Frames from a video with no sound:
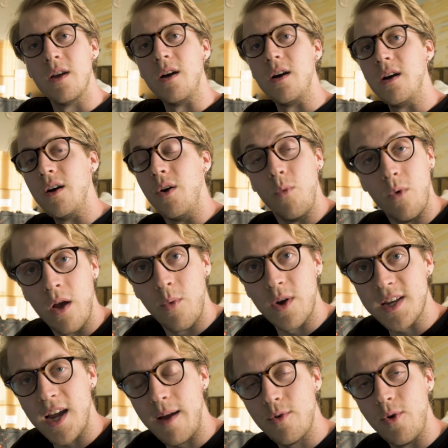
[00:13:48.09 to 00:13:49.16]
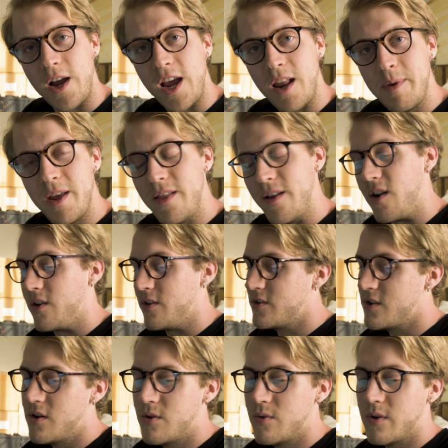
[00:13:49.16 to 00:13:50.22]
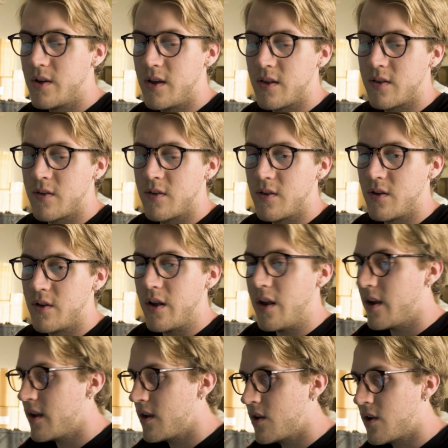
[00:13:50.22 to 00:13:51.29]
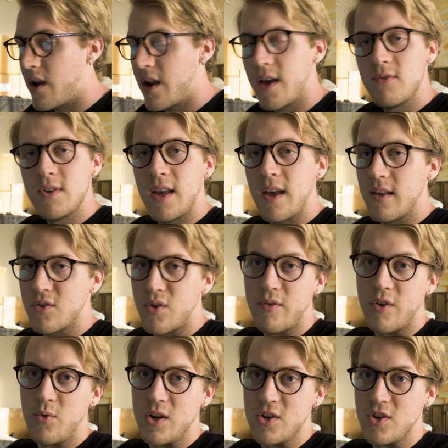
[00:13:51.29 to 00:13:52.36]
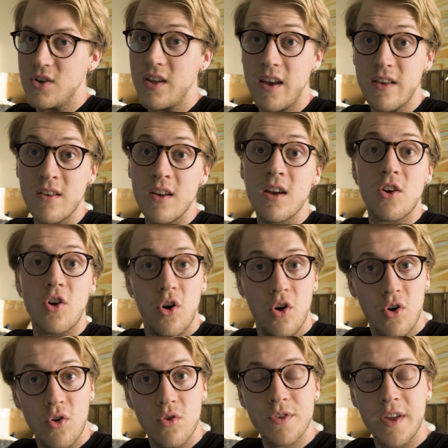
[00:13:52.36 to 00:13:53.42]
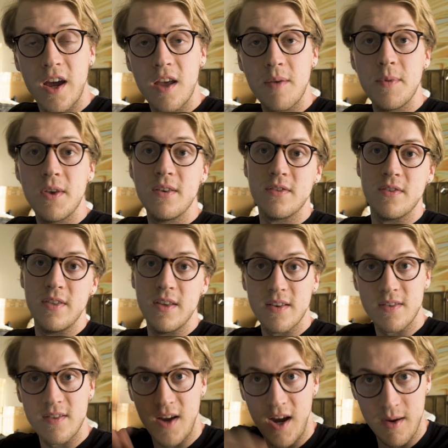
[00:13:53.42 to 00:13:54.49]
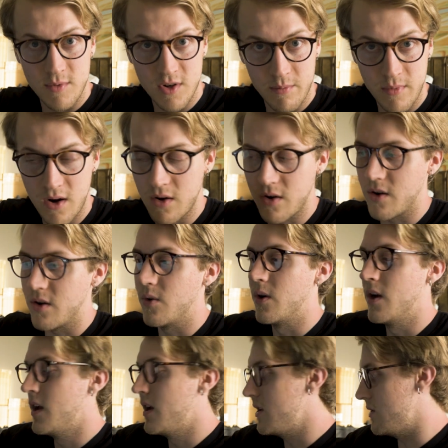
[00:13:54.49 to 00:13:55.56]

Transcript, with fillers: Uh, wh what time do I gotta be there? So it's, uh, you're not having to answer every question. Yes, call time is this time tomorrow.